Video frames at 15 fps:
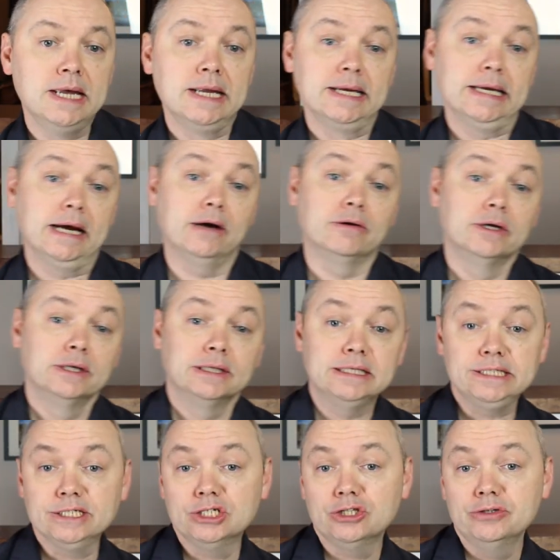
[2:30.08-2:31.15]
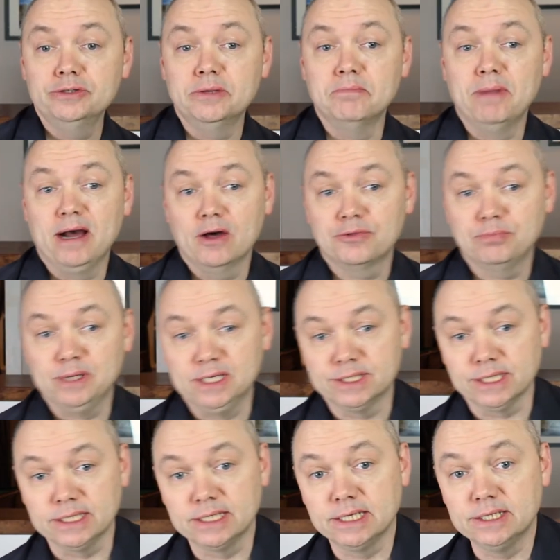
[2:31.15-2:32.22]
Now, let's include the mouthpiece
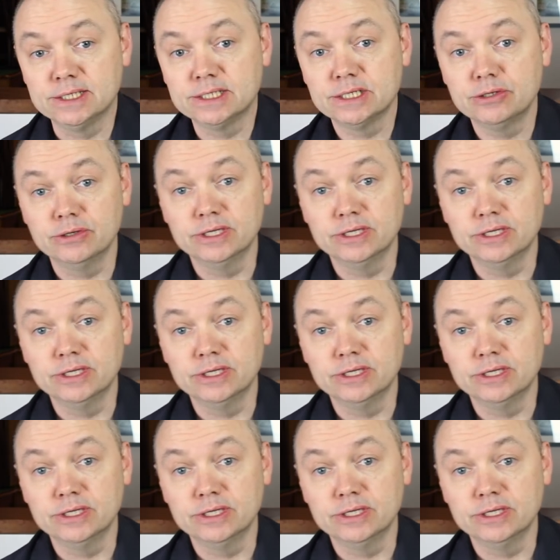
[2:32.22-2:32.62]
and consider